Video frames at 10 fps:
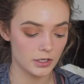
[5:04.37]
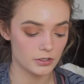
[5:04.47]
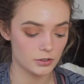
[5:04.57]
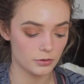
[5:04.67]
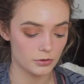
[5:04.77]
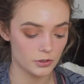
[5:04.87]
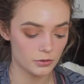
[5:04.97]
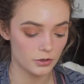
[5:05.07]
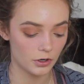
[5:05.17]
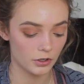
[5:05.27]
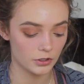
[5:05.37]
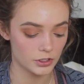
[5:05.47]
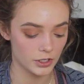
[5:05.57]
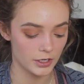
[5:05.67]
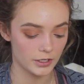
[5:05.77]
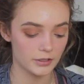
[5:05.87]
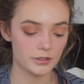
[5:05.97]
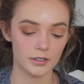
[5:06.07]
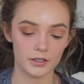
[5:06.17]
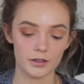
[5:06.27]
into 2 darker shades
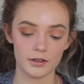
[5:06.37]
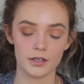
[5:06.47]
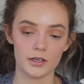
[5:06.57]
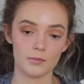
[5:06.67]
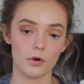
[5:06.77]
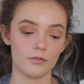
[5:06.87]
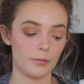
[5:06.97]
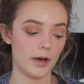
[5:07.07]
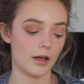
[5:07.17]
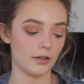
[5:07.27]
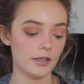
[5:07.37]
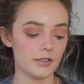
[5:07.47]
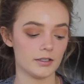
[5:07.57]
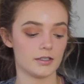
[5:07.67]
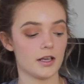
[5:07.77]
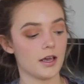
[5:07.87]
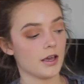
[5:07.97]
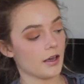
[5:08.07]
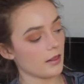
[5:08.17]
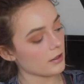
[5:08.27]
in the Morphe palette.
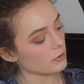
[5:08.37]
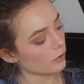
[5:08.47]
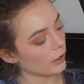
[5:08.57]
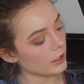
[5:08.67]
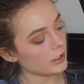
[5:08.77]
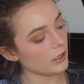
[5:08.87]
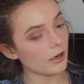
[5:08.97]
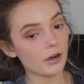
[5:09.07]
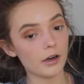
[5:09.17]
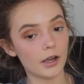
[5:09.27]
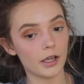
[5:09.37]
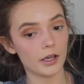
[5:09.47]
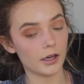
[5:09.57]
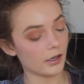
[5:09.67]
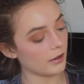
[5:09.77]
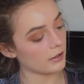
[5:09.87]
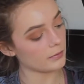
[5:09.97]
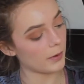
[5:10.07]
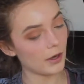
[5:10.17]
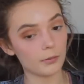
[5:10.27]
This one right here and this
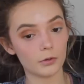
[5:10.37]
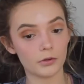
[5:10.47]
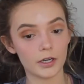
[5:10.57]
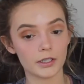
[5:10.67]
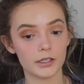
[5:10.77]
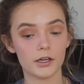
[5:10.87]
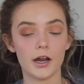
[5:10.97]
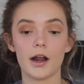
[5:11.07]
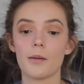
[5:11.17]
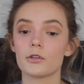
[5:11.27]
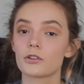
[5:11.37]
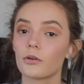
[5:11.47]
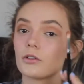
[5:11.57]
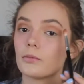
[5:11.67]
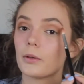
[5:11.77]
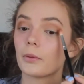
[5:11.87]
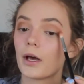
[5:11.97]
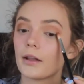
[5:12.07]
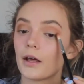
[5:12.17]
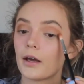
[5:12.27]
bottom one right here. And I'm just going to be
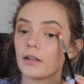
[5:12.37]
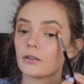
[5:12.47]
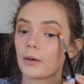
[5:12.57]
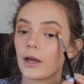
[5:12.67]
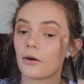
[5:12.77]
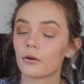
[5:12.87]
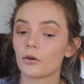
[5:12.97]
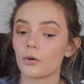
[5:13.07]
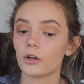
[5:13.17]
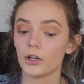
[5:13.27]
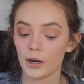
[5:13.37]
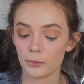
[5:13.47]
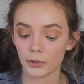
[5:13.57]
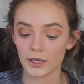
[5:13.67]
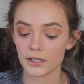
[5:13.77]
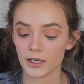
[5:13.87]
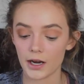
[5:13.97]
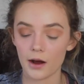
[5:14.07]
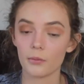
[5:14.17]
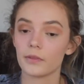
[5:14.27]
applying that into my outer corner and blending it
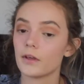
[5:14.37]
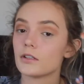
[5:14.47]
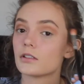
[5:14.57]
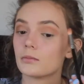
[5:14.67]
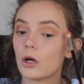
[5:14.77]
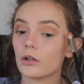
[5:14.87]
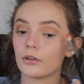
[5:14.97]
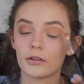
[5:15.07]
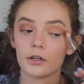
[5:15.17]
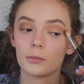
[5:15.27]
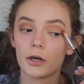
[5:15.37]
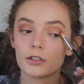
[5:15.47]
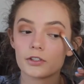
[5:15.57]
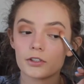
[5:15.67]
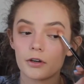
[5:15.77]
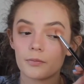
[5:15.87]
out with a smaller, thinner brush.